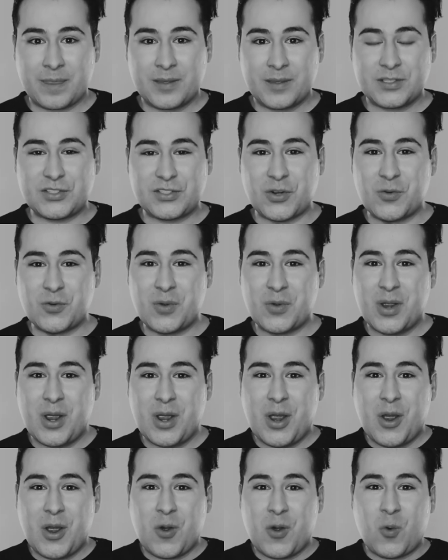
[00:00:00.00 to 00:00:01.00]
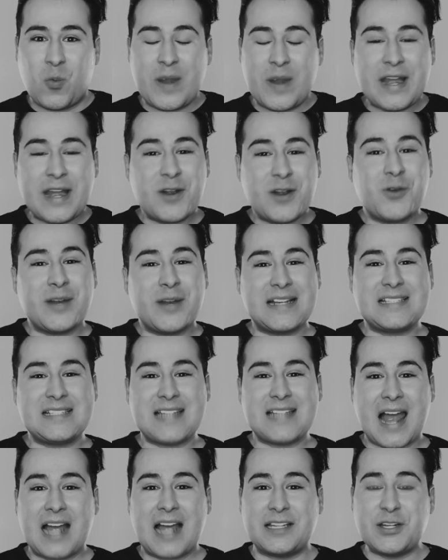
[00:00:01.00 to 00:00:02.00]
So we don't
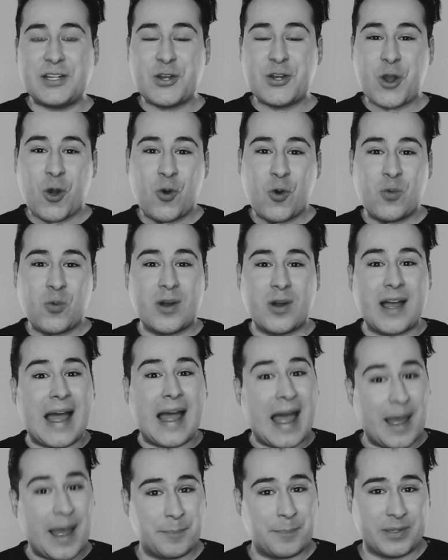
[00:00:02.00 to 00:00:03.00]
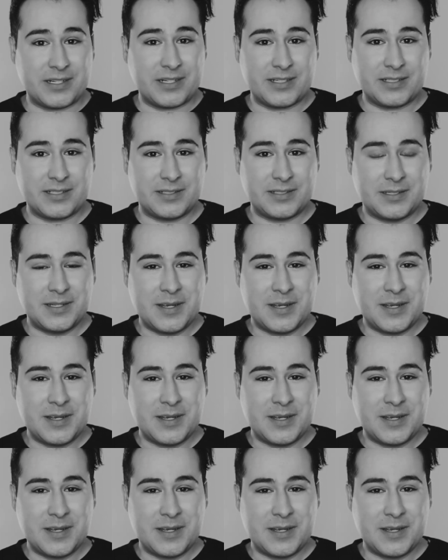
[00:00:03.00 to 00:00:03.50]
exactly know what happened.